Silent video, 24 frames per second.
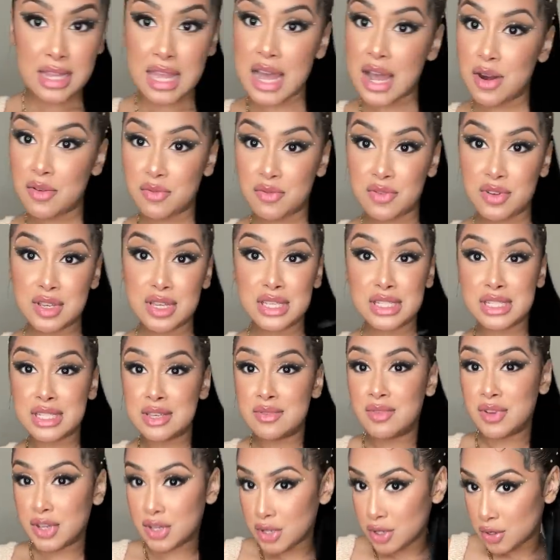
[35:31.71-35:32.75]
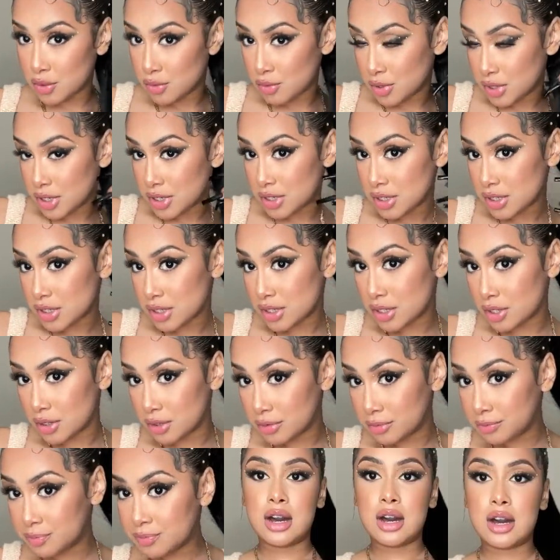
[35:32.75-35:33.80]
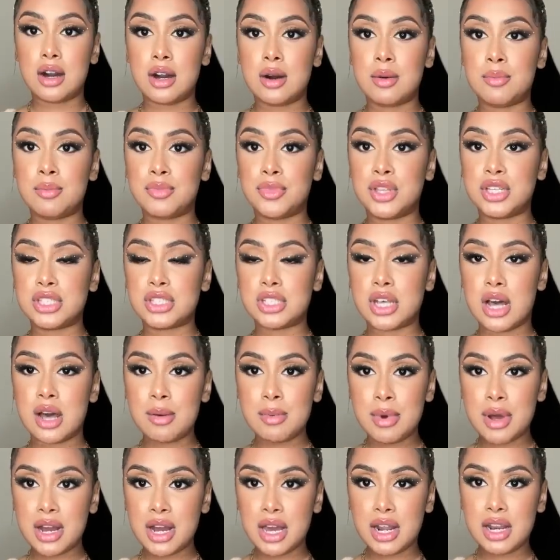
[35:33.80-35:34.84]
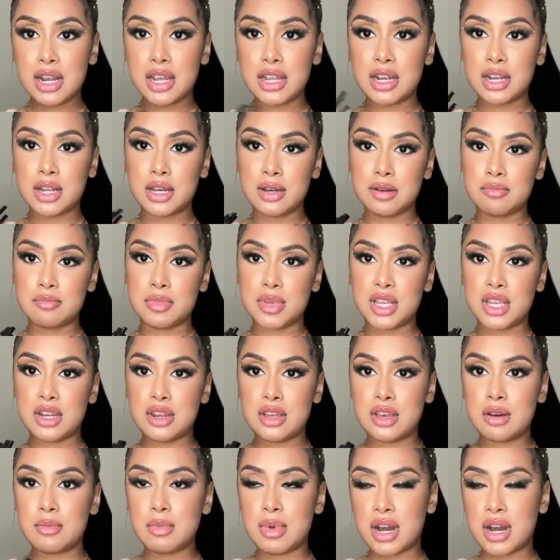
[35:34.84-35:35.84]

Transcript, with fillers: the outfit is even cuter. So the top, I got it in a medium.